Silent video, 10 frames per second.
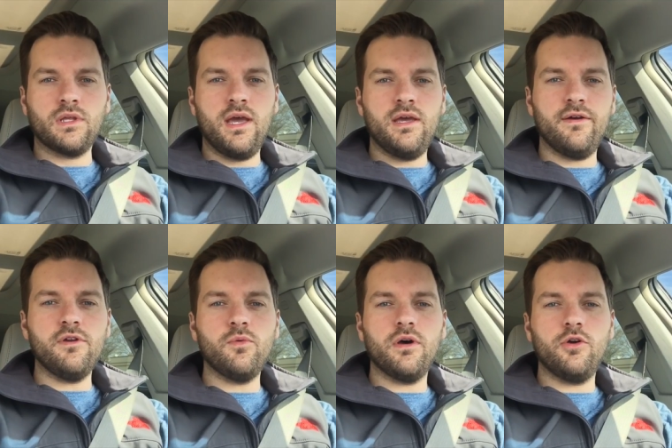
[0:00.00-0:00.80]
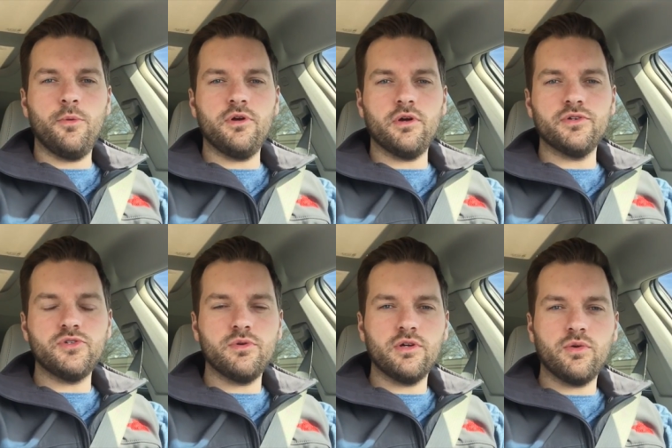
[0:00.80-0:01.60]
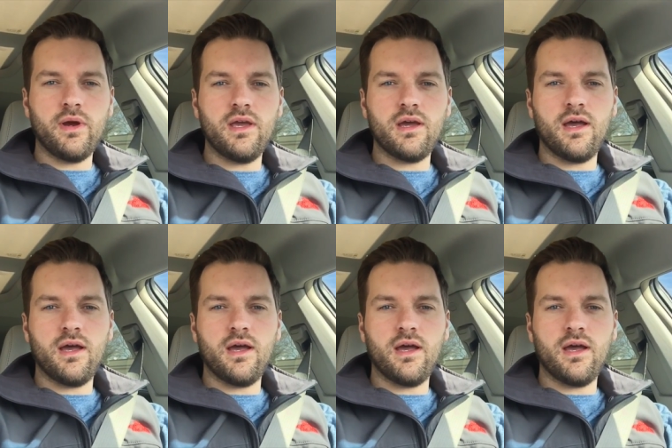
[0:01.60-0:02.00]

Hey everyone, hope you're all doing great.